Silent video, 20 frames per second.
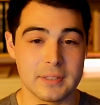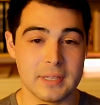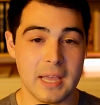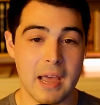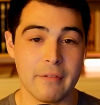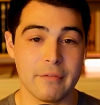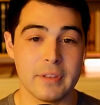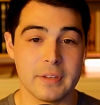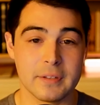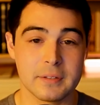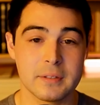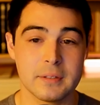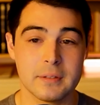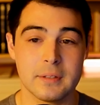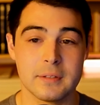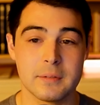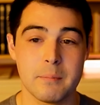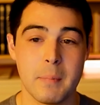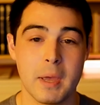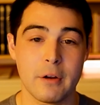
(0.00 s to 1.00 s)
have this
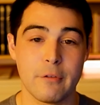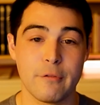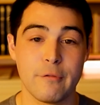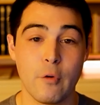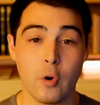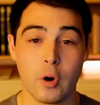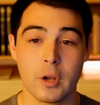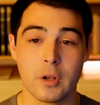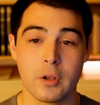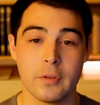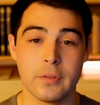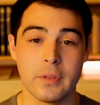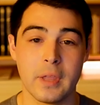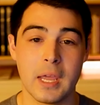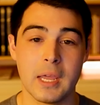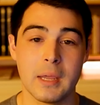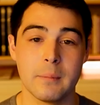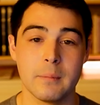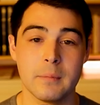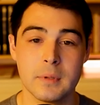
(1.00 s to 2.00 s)
this metaphorical
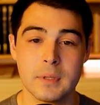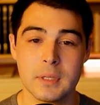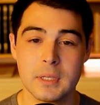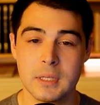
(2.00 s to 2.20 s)
name.